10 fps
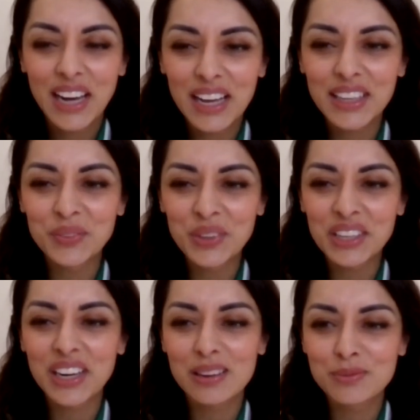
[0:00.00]
And then when
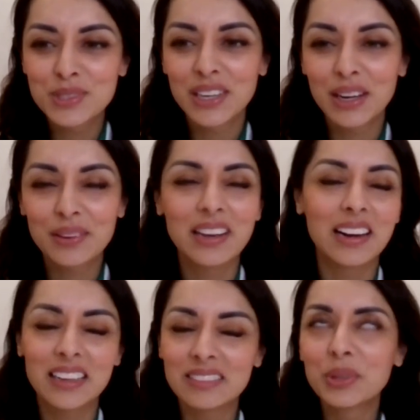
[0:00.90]
it comes time,
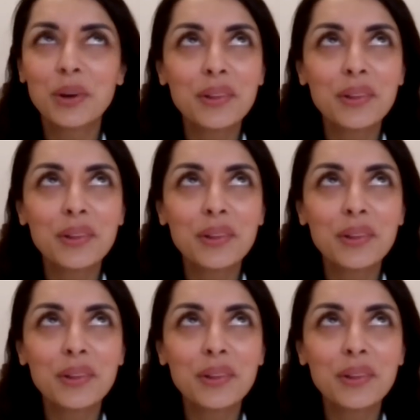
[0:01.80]
we know